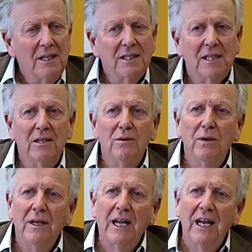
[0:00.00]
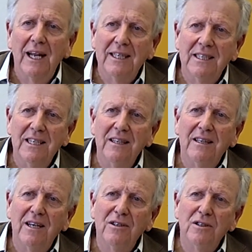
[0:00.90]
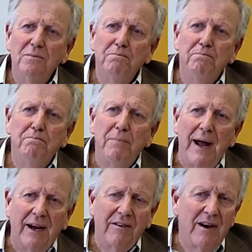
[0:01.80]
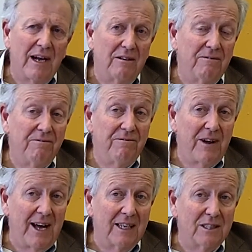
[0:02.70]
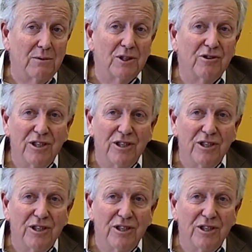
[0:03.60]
So collecting those background facts was